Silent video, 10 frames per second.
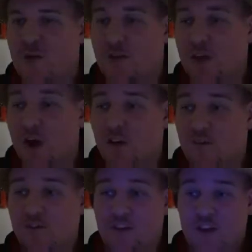and the cause
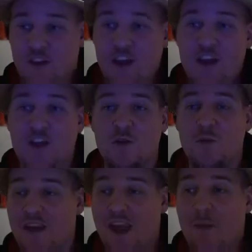of this issue,
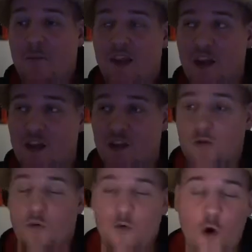the gameplay issue,
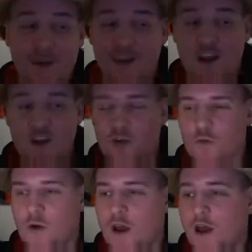the roping issue,